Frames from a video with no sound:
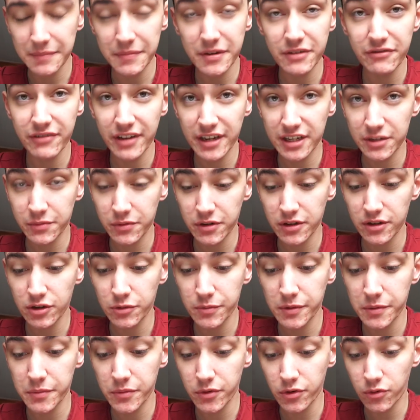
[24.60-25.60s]
I'm going to ring someone a
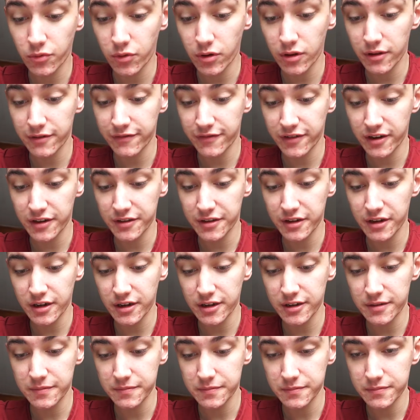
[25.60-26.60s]
little bit more qualified than
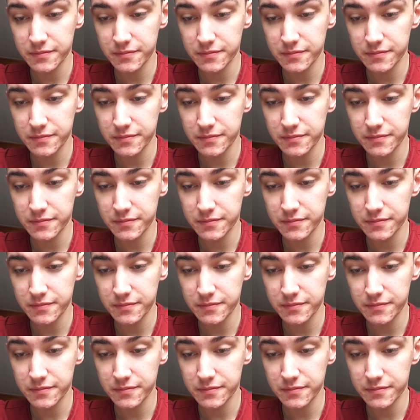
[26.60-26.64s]
I am.